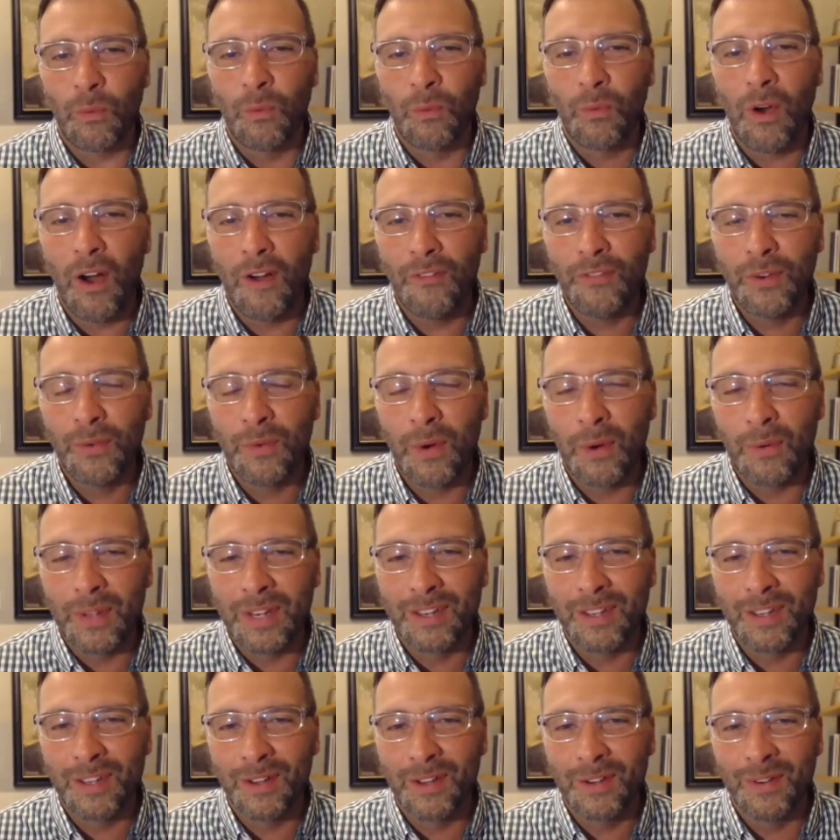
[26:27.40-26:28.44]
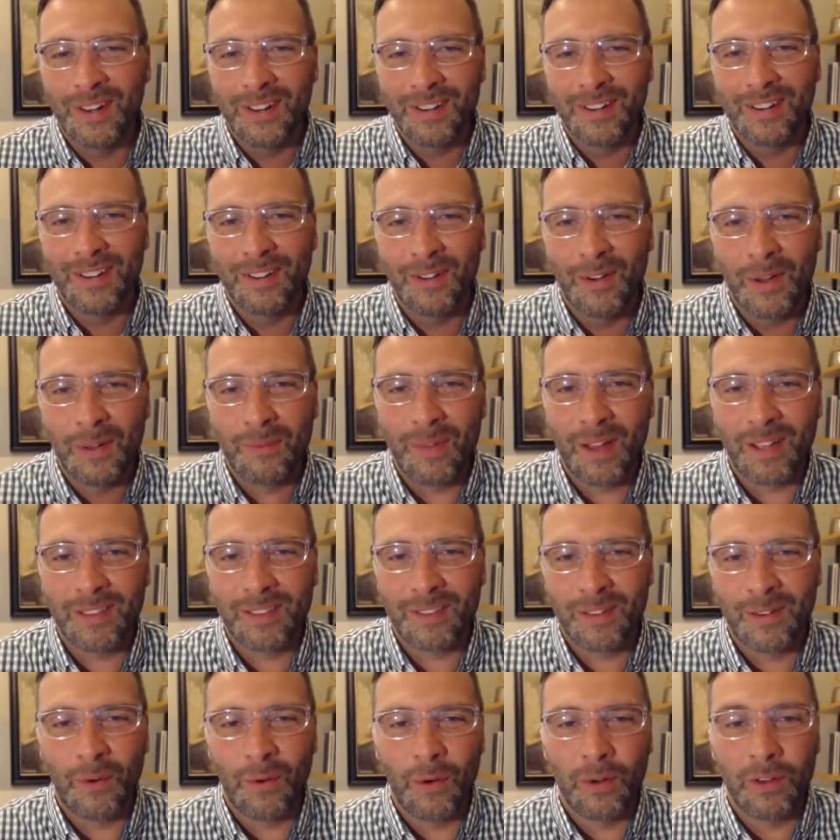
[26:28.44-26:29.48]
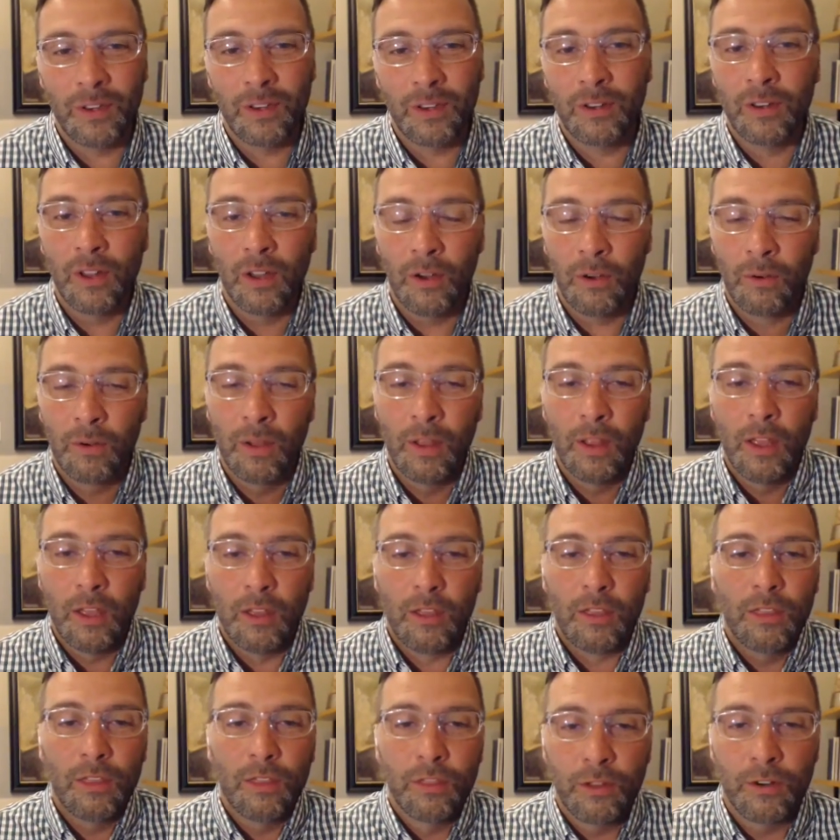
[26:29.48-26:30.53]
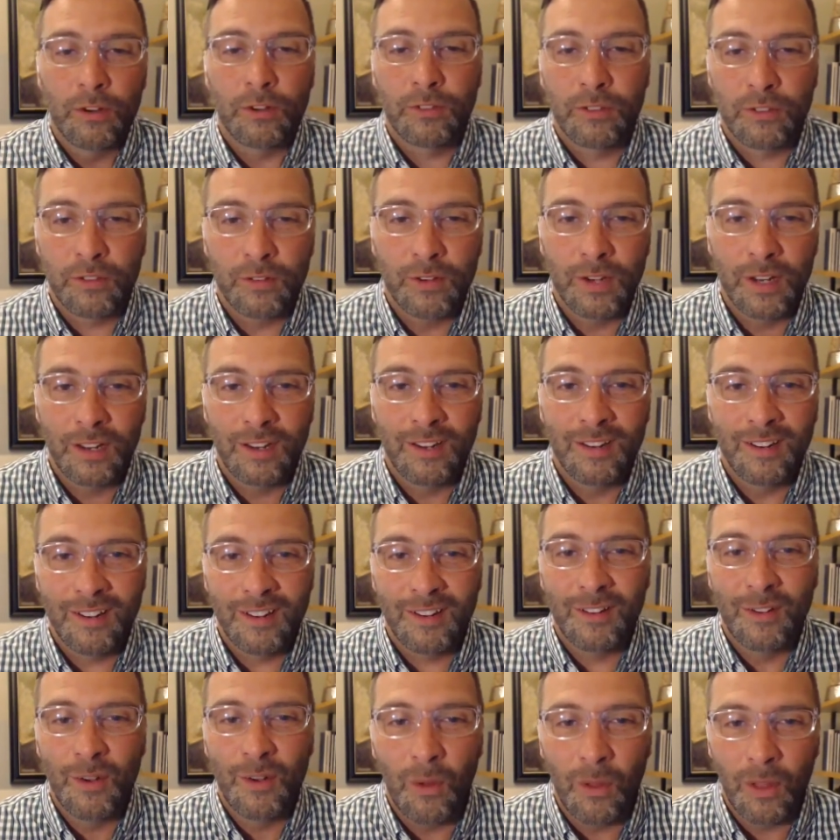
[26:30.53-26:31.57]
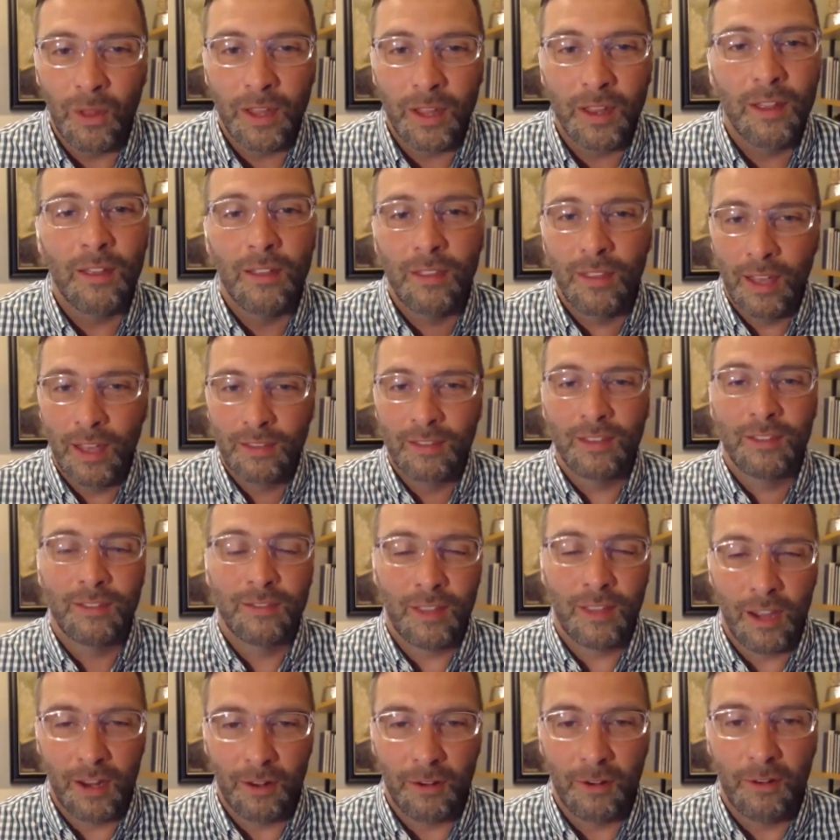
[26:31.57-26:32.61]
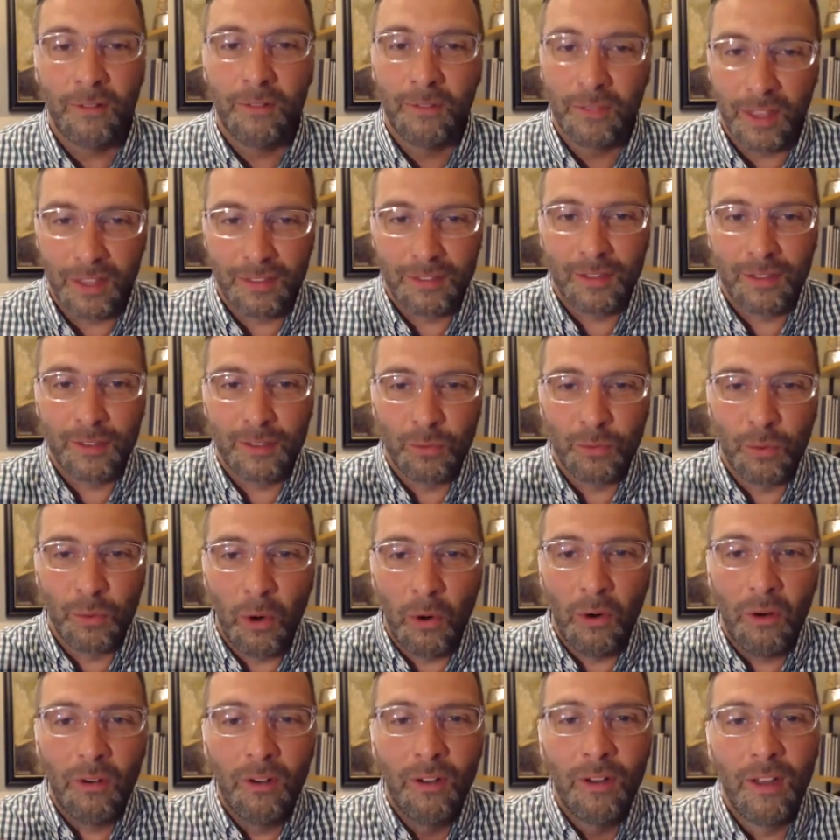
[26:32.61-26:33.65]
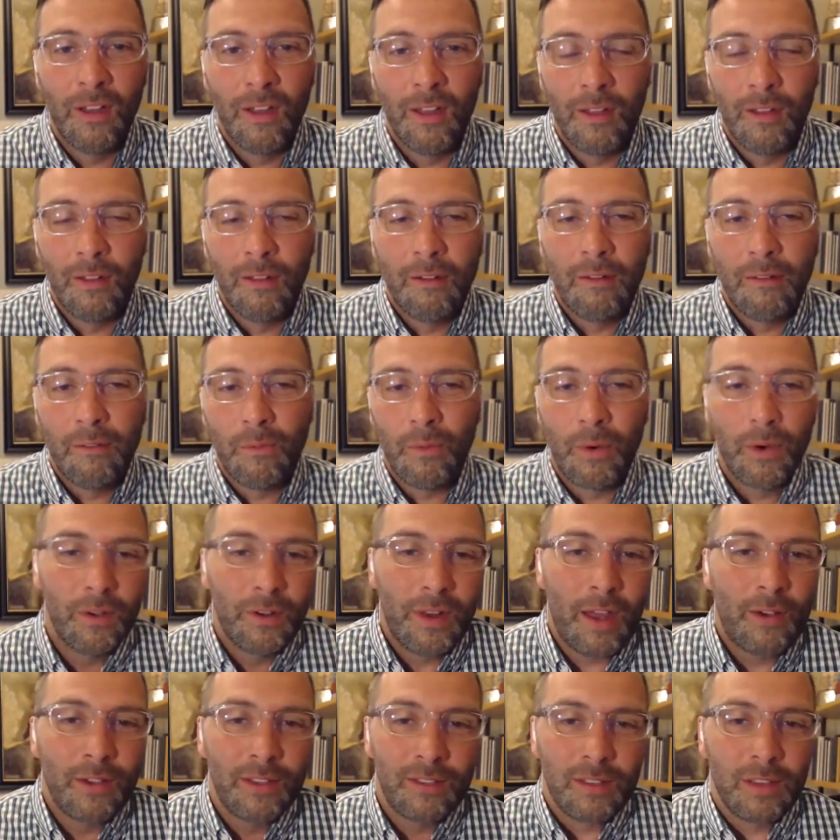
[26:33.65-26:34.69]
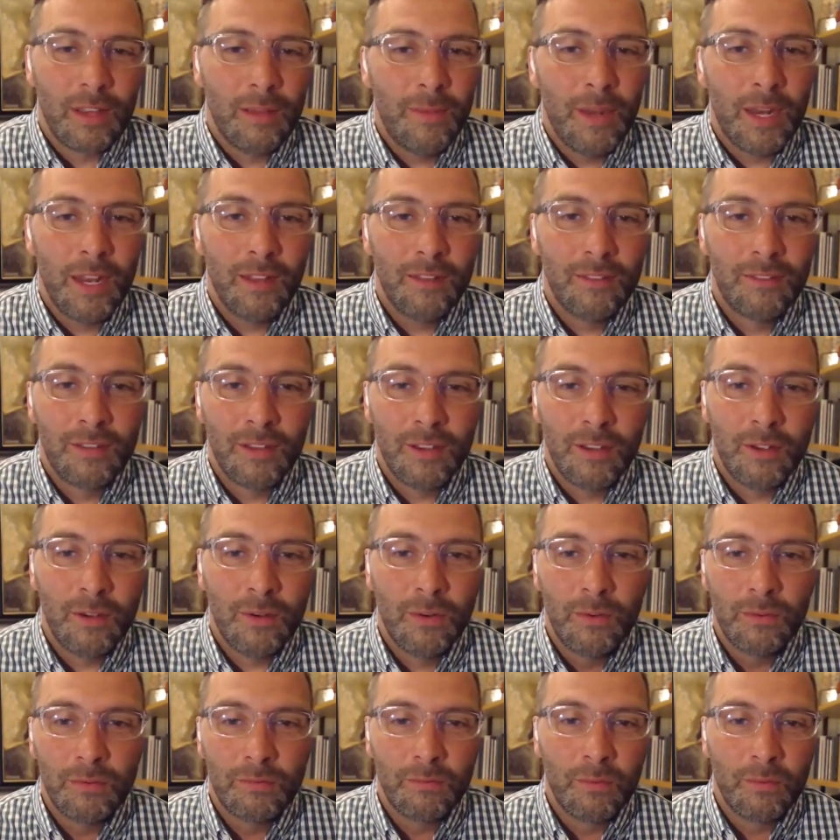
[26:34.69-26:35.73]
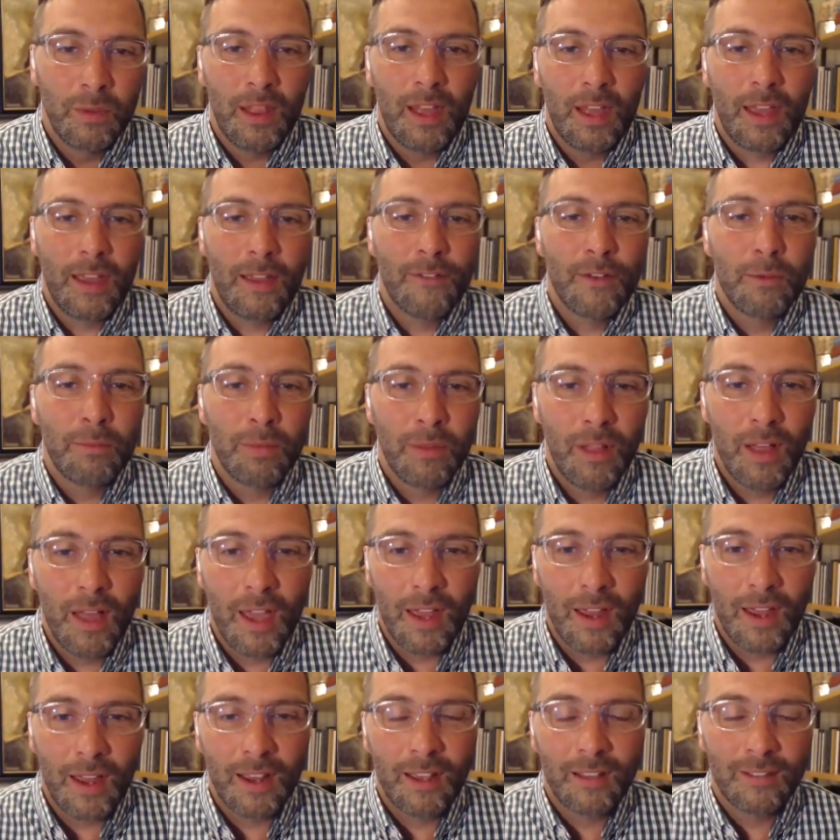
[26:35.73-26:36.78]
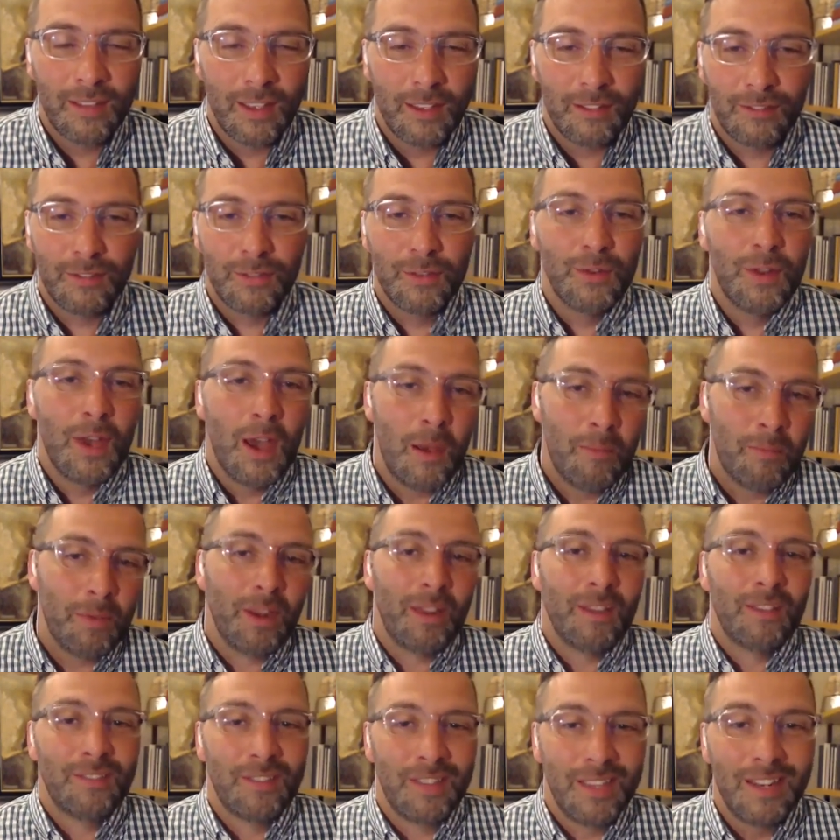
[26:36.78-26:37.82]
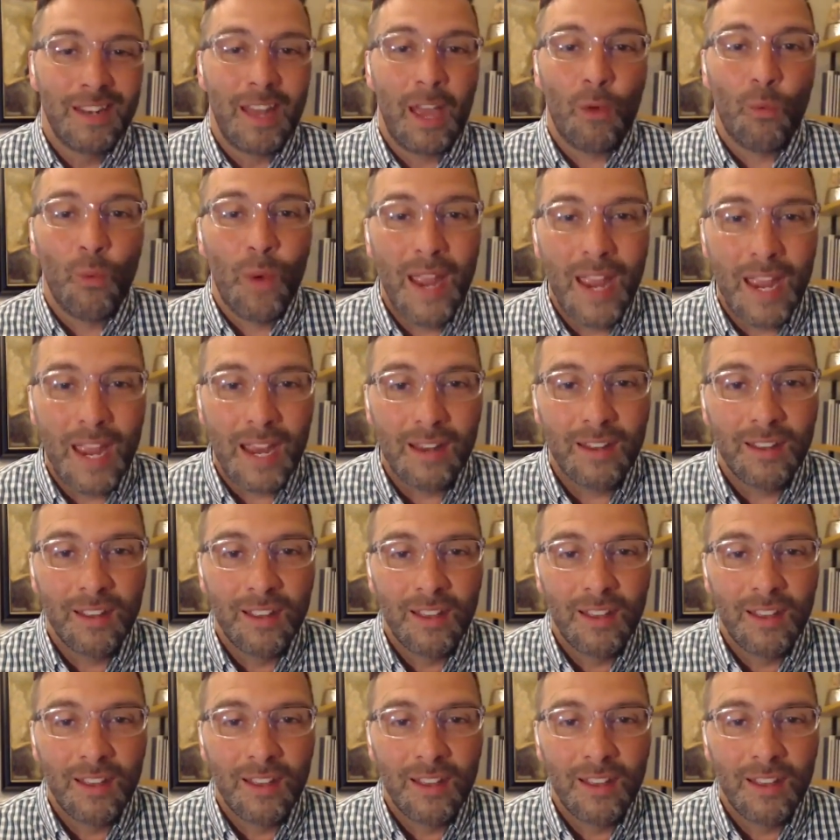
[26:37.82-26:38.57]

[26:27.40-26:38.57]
often what we do, and going back to Nolan, you'd go, third string goalie. That's his title. That's his role. Well, now right. he's limited to will I ever play? I guess I suit up and I sit and I wait.